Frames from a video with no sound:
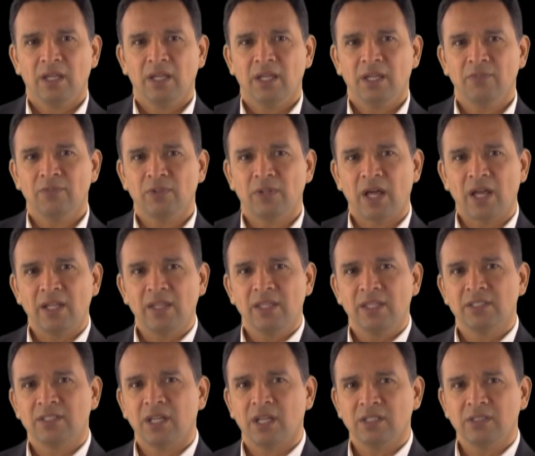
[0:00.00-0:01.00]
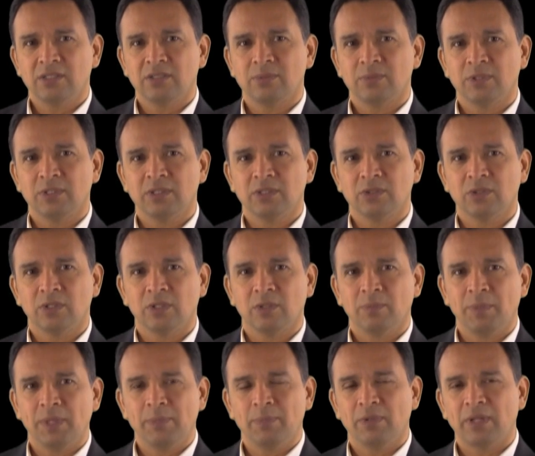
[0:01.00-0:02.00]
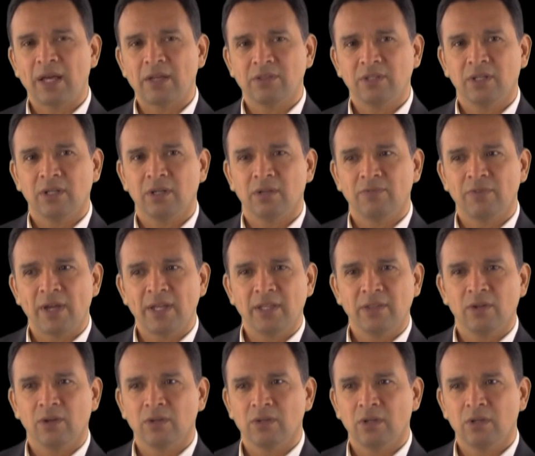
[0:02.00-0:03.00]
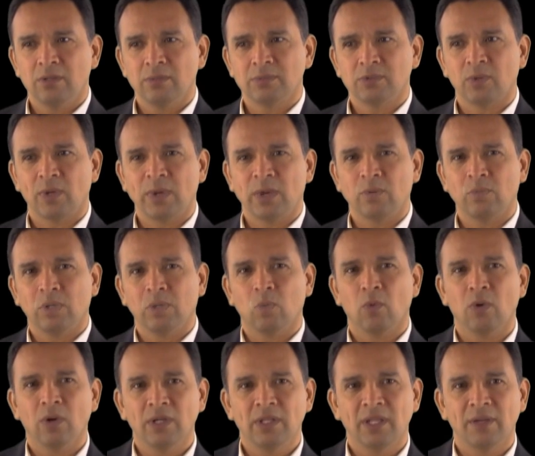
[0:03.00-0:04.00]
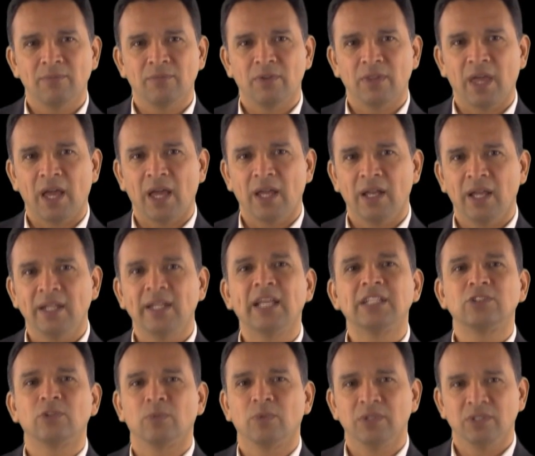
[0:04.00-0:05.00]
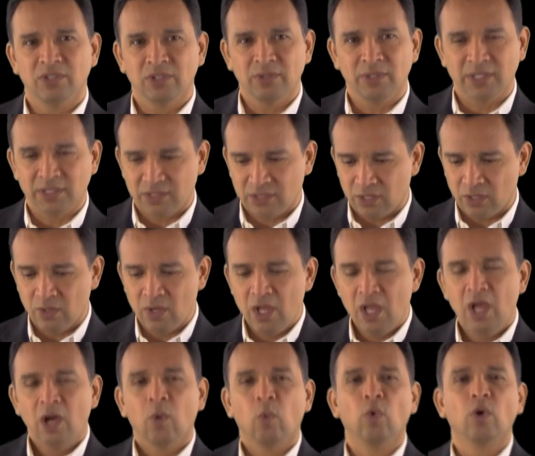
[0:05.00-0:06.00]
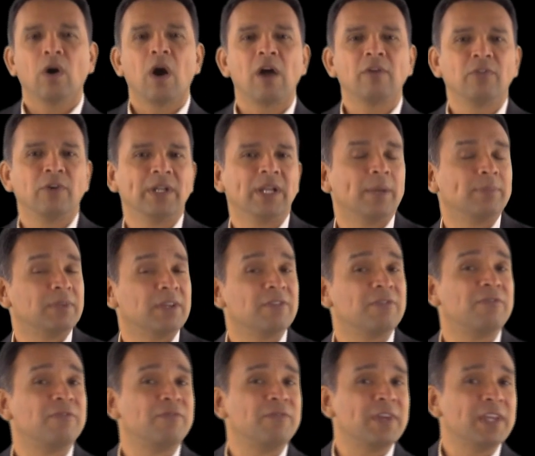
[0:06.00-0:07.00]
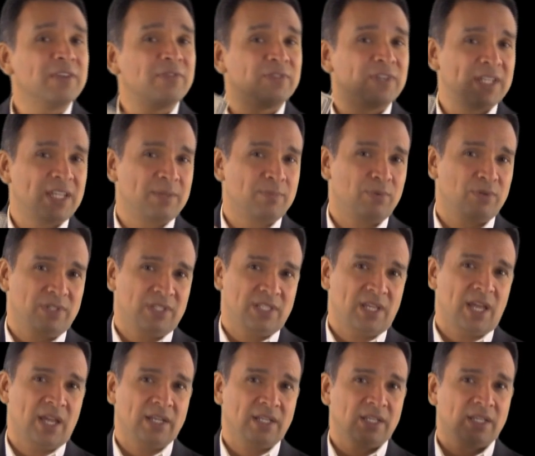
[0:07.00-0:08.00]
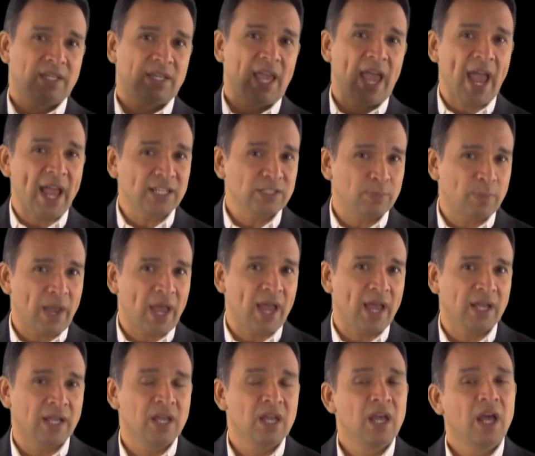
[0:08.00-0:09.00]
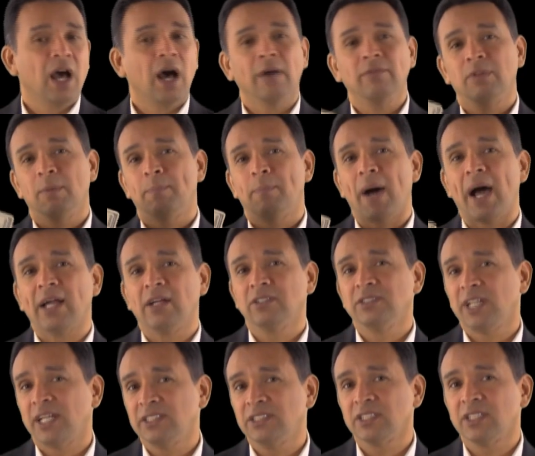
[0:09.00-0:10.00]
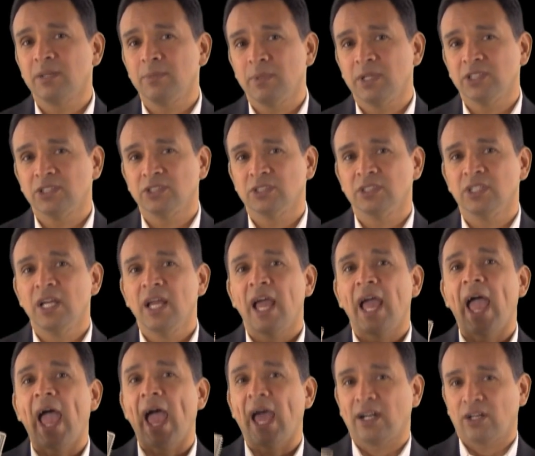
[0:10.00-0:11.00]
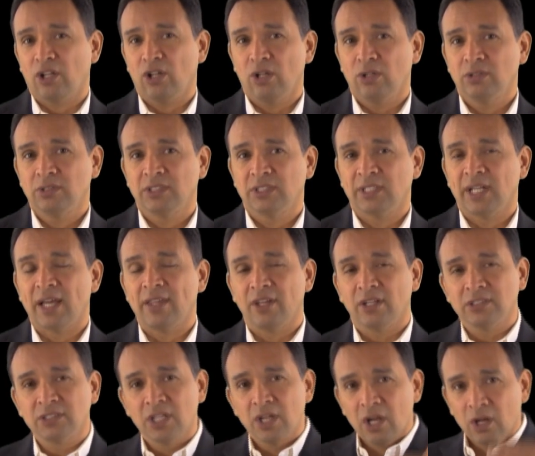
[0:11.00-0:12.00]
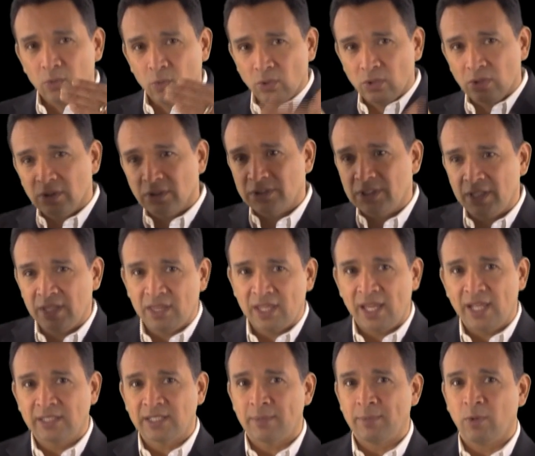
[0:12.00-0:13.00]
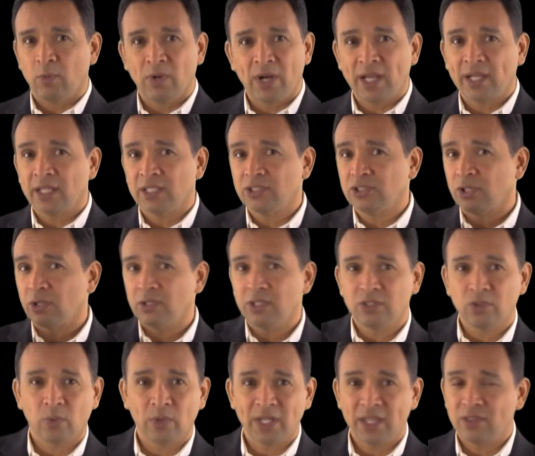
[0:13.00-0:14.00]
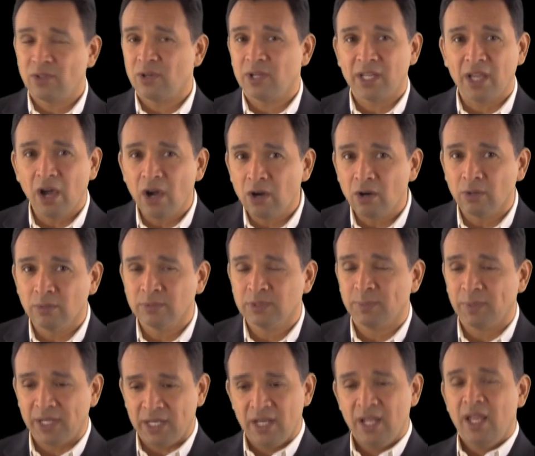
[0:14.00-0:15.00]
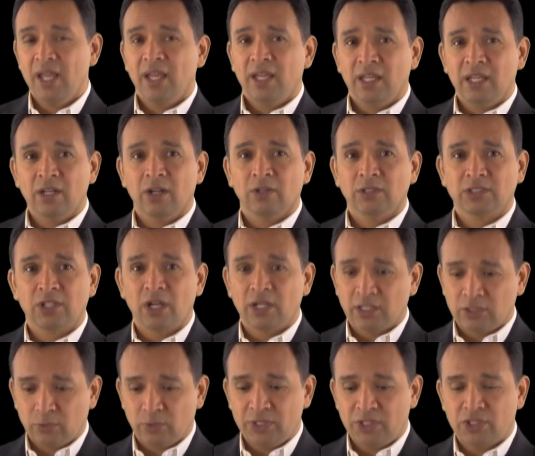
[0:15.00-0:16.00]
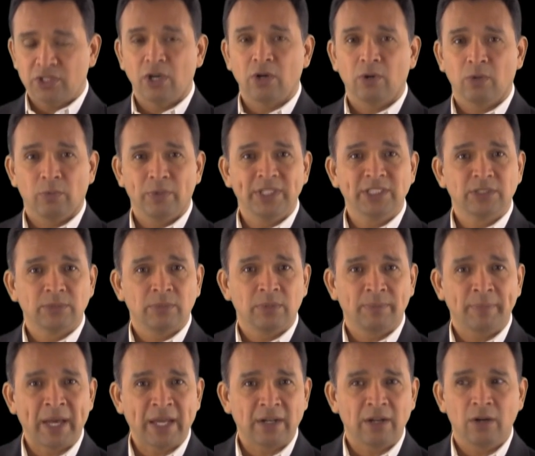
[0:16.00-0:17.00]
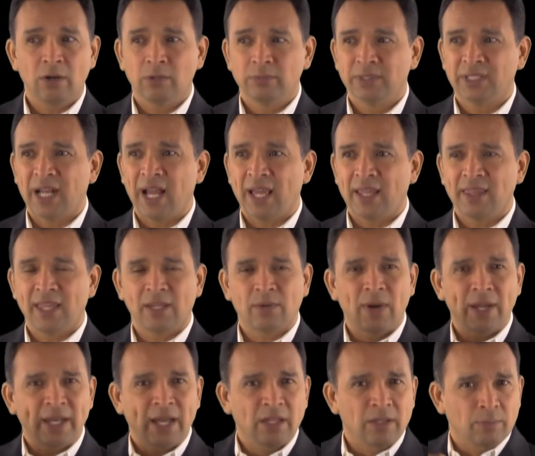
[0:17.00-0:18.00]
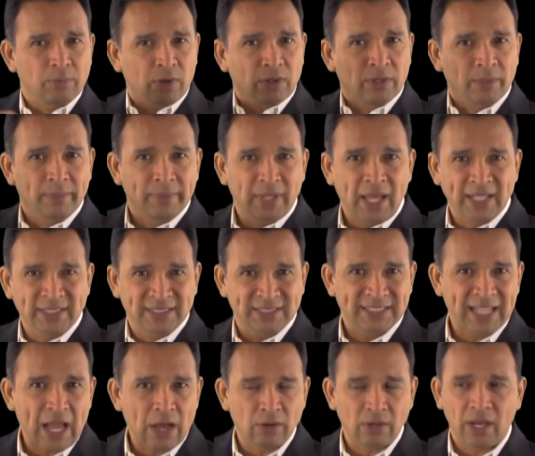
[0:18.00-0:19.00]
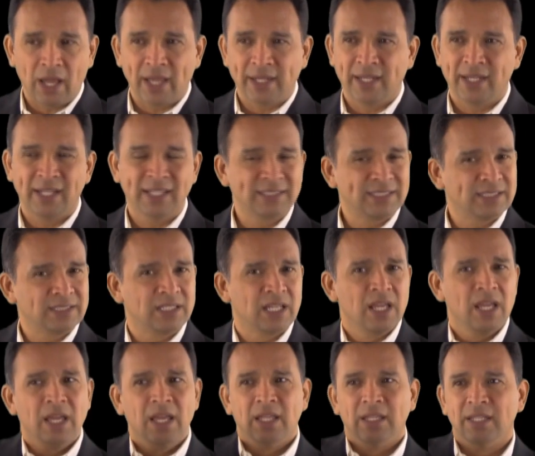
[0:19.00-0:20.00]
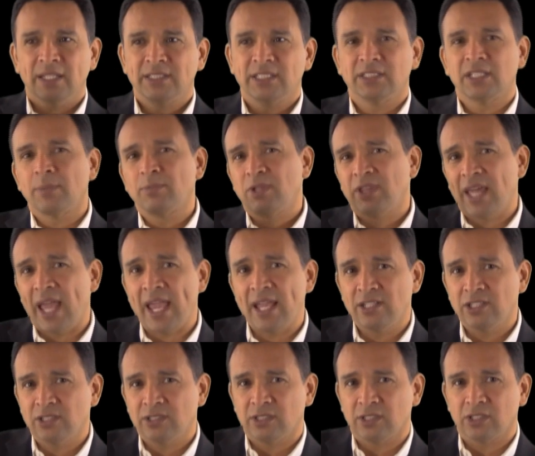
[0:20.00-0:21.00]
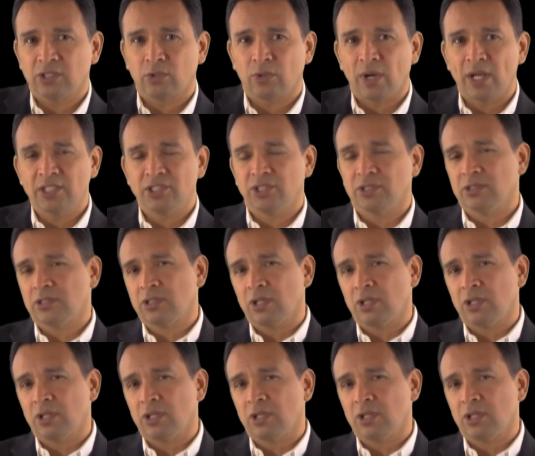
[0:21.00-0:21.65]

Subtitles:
If a lot of these customers or people out there are finding their own homes, why not reward them for that? And that's what we're doing. So we're offering up to 50% cash back of the buyer's agent commission at closing. Now, there's rules and things. I mean, we're not going to show you 20, 30 homes, but as long as we show a reasonable amount of homes, and I think right now the program as it's outlined, and this is up to the agent's discretion.